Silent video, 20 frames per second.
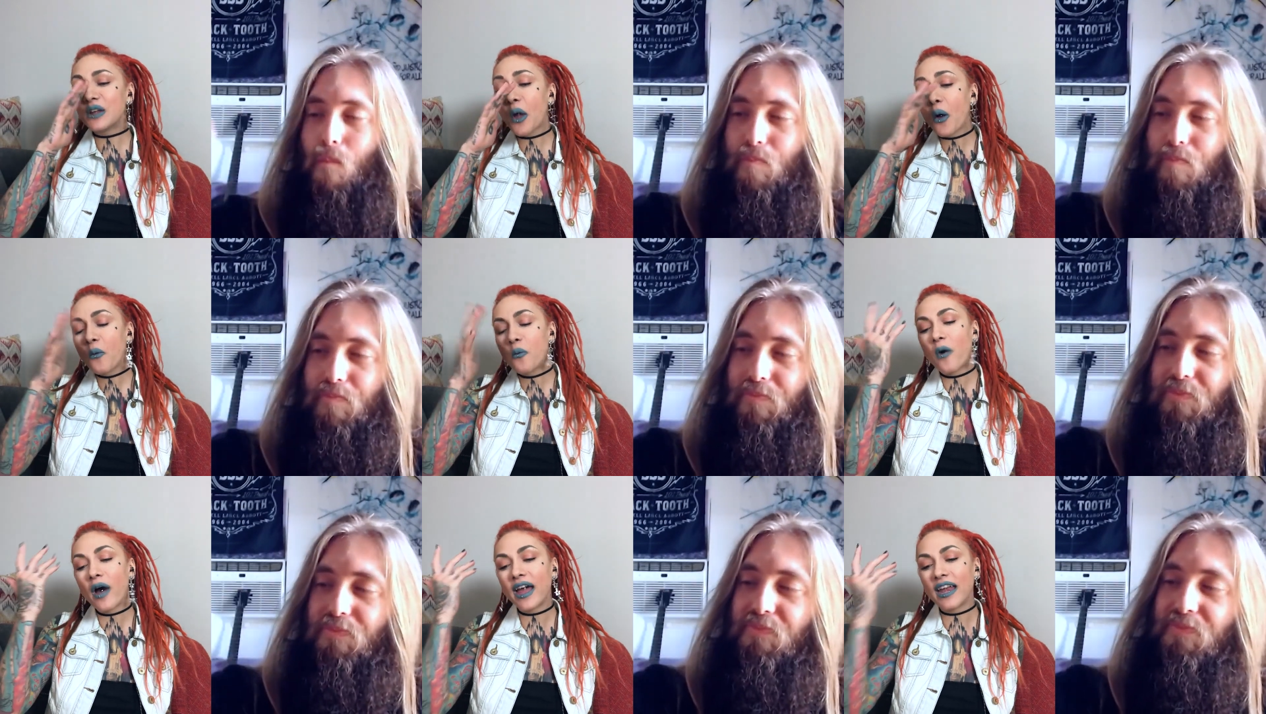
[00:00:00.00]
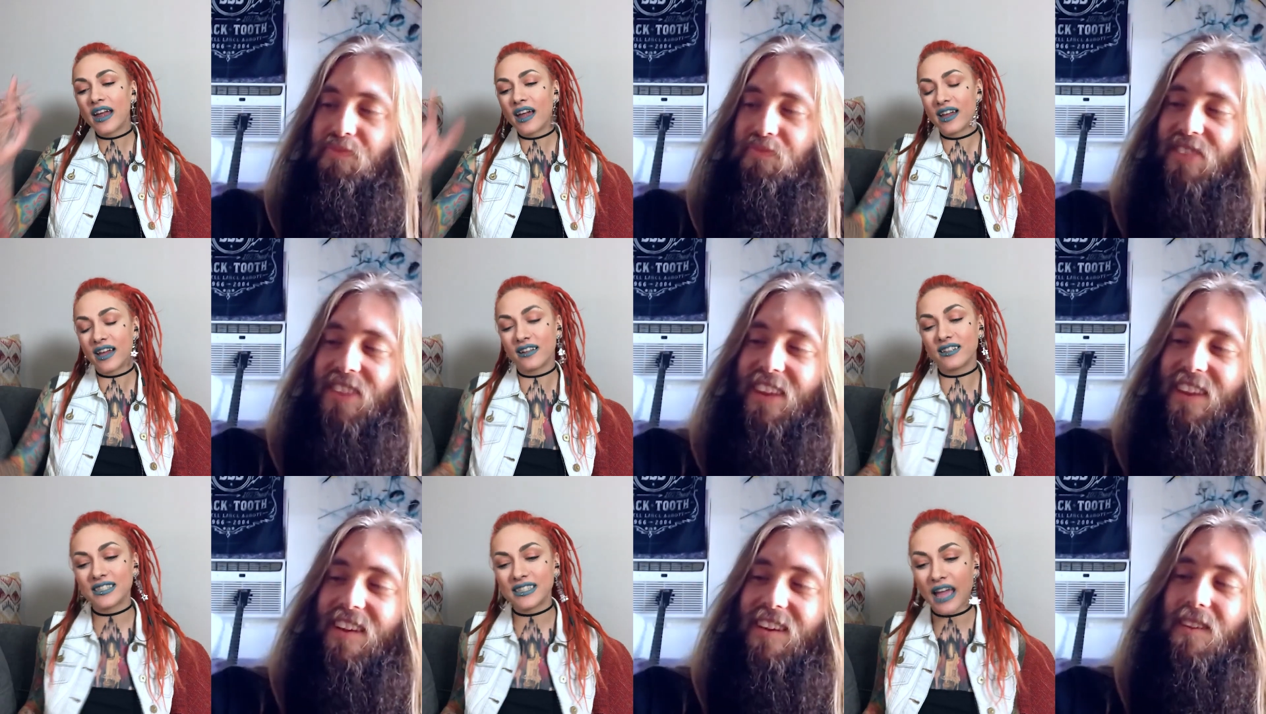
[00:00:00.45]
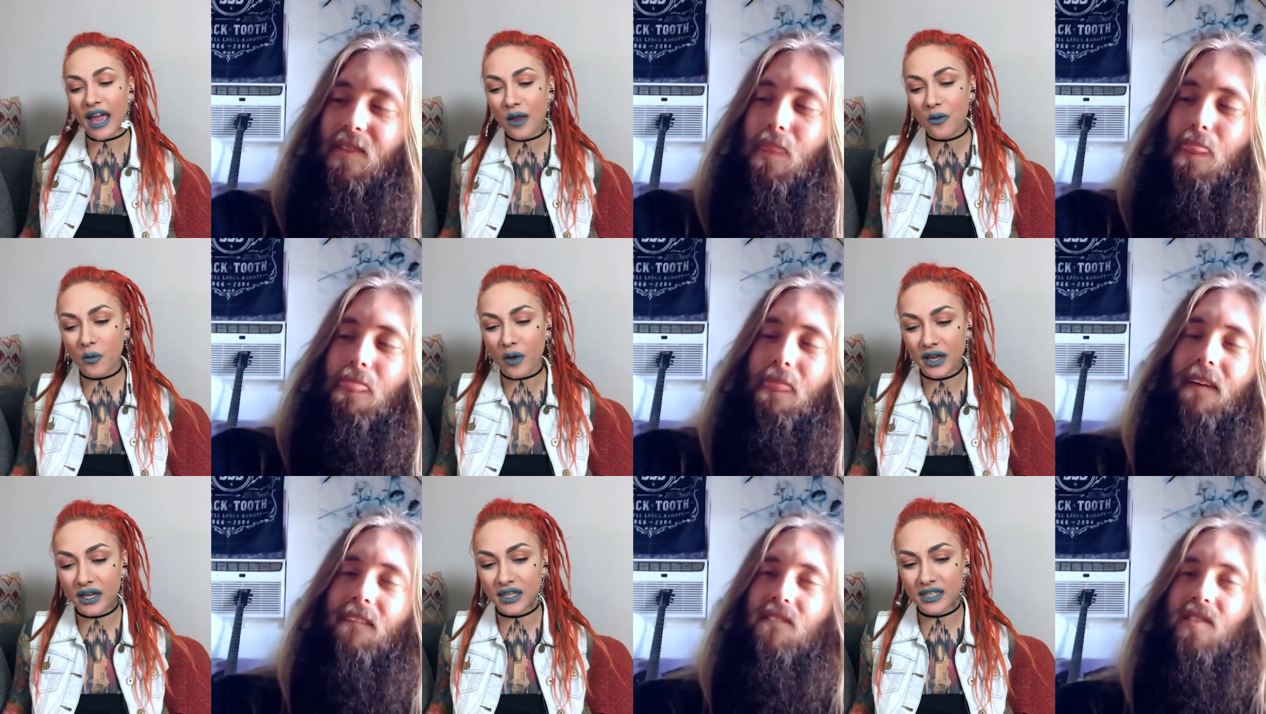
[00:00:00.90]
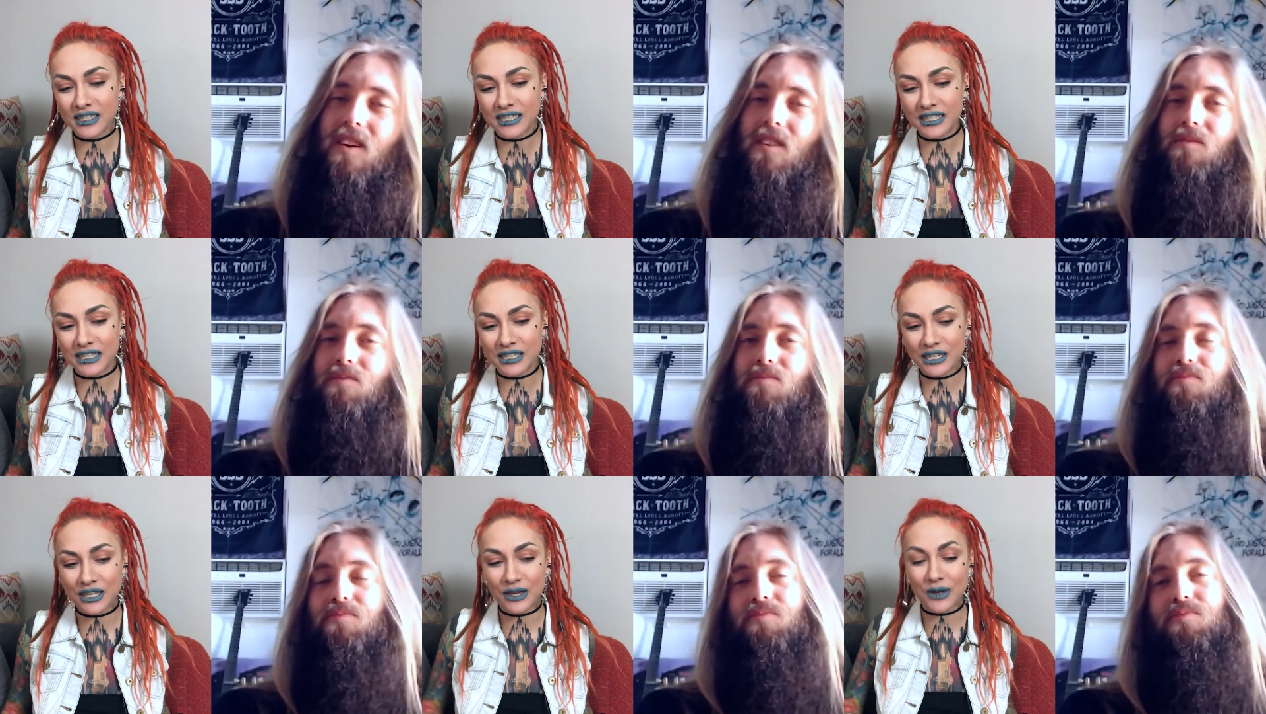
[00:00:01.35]
Speaker 1: know what else I wanted
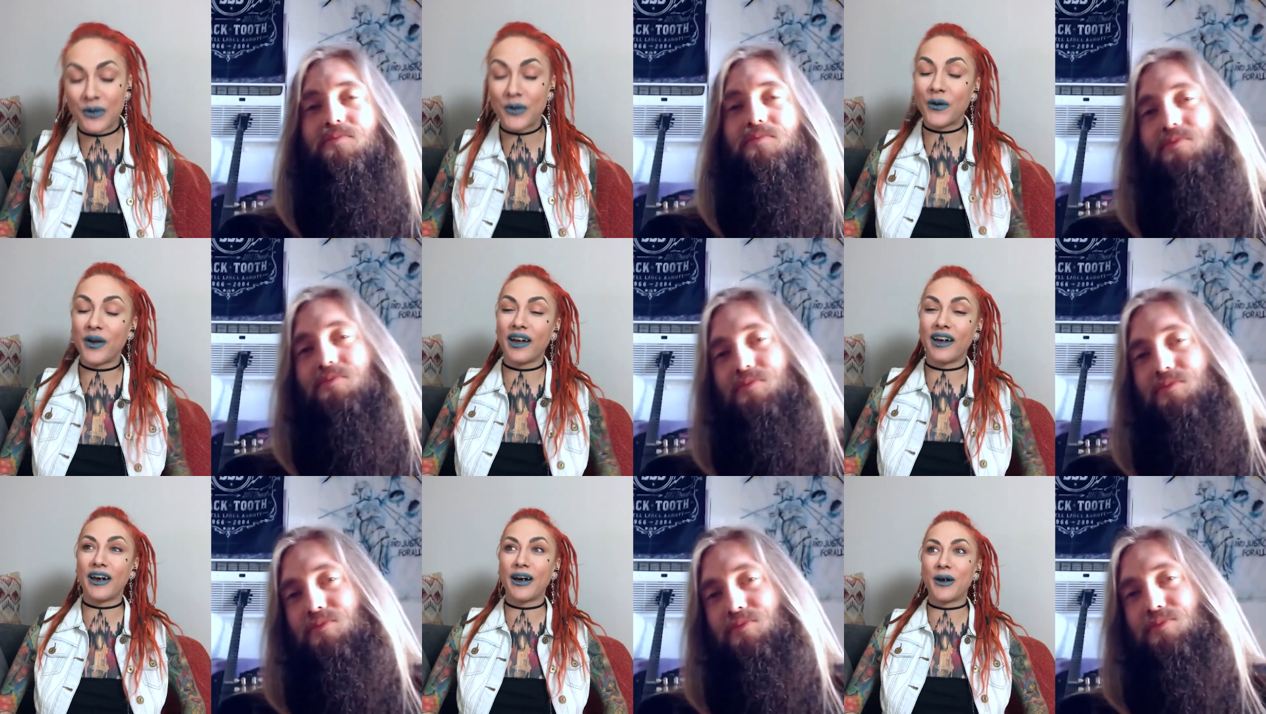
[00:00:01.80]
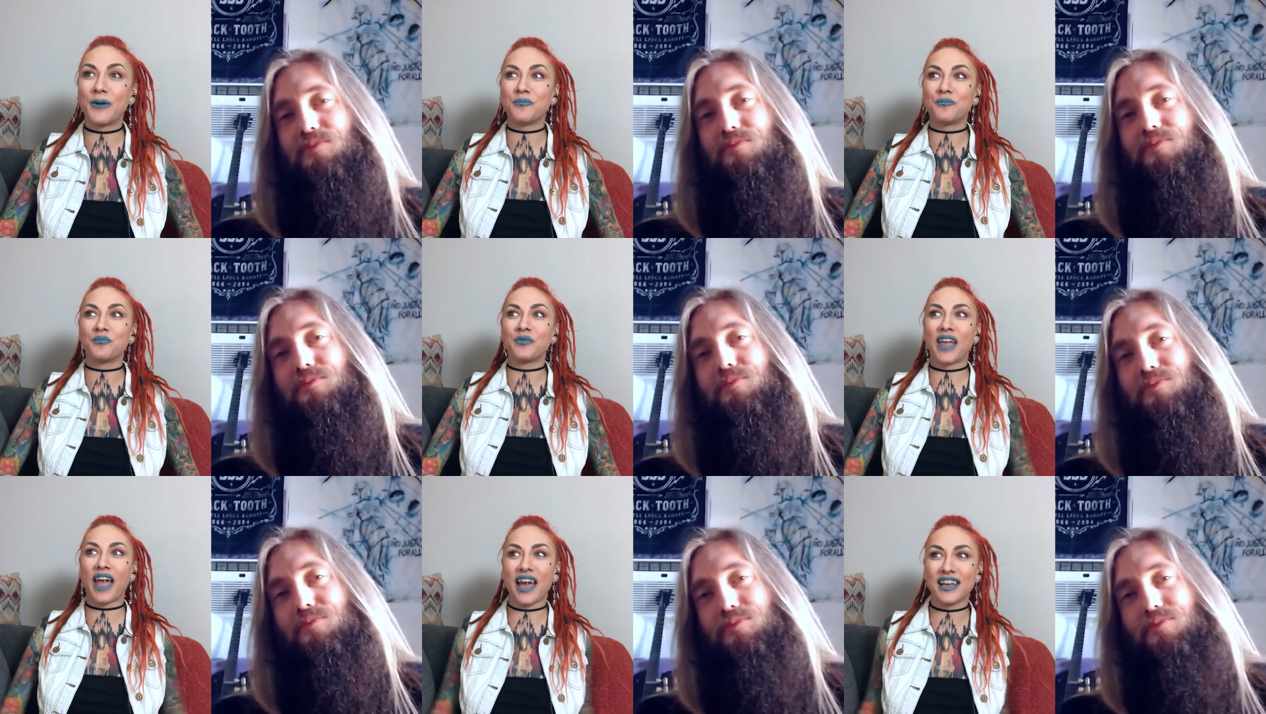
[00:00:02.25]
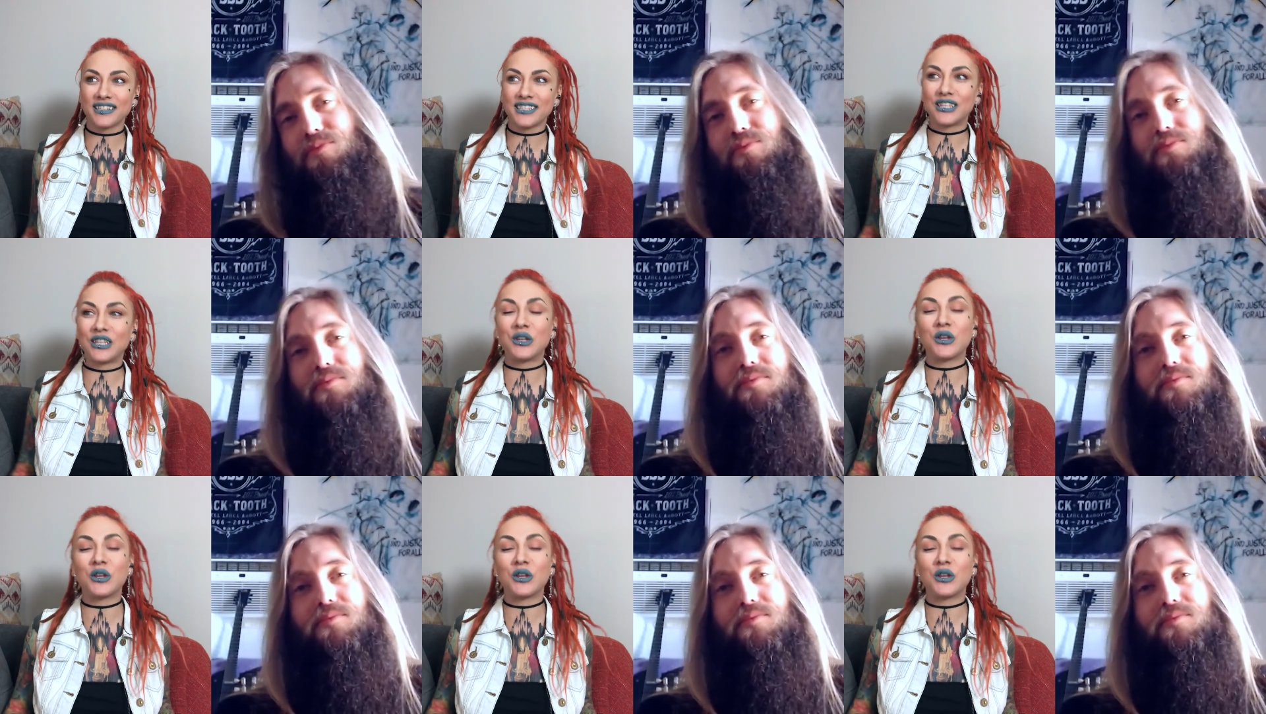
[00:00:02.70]
to um, ask